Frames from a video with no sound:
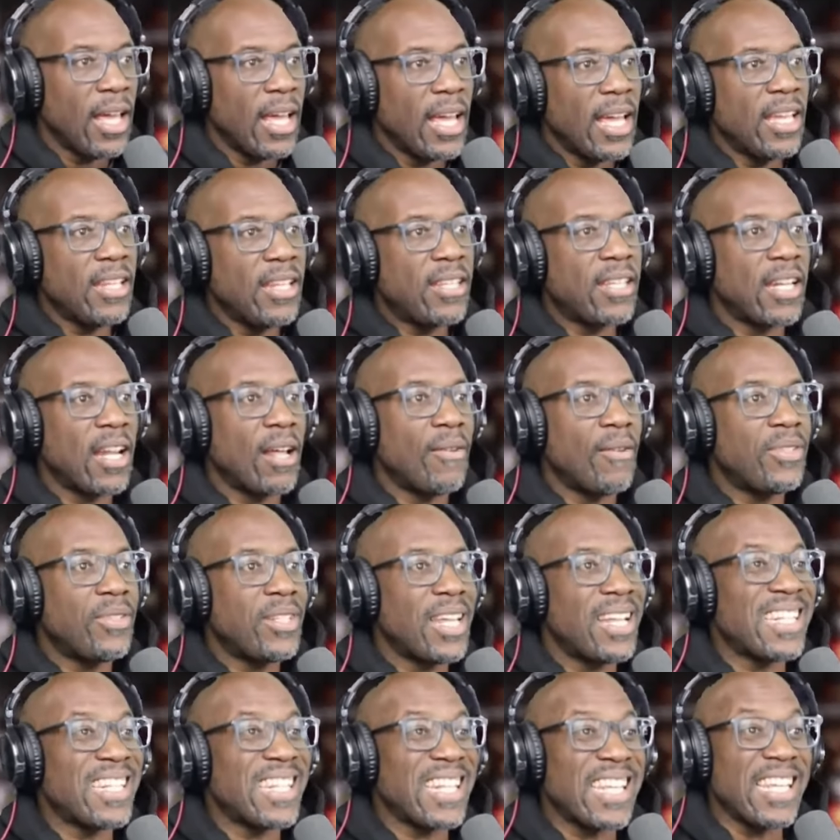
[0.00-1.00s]
he said, I've
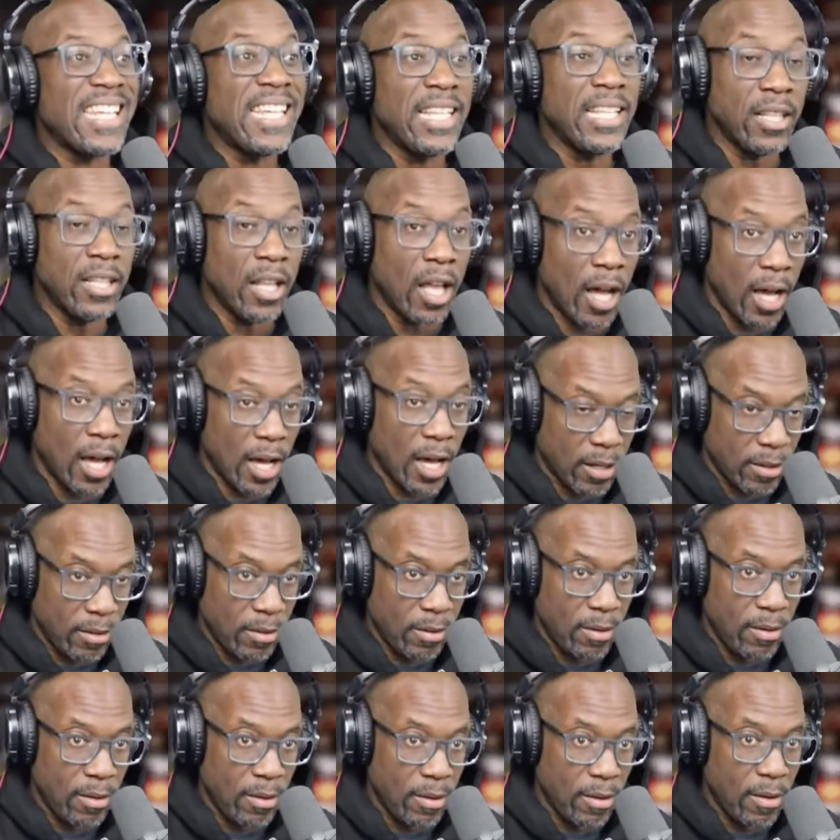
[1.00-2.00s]
sent Elon
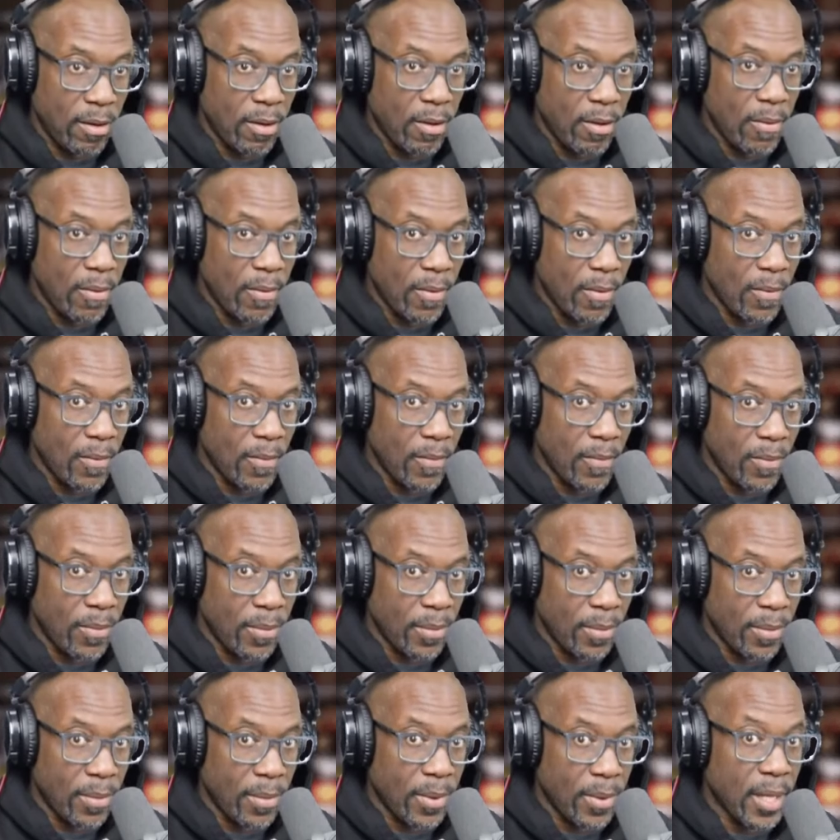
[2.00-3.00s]

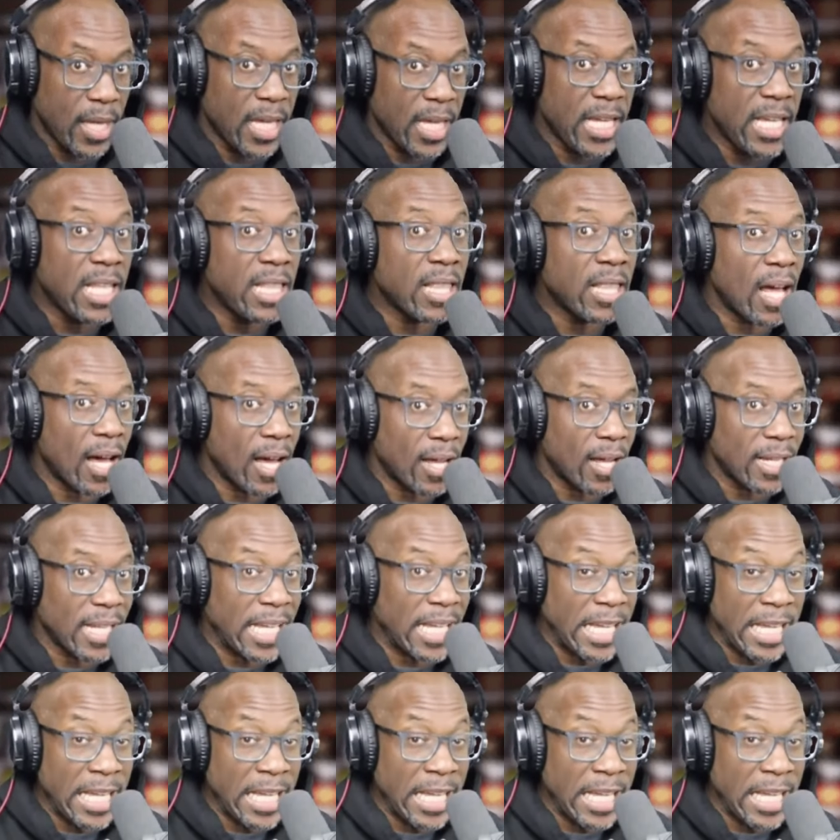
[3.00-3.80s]
Musk